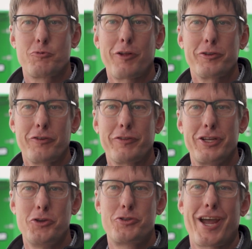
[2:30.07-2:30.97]
relatively
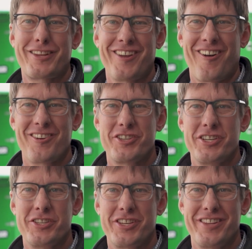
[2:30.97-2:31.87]
new
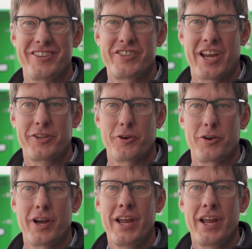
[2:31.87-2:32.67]
technologies in the sector.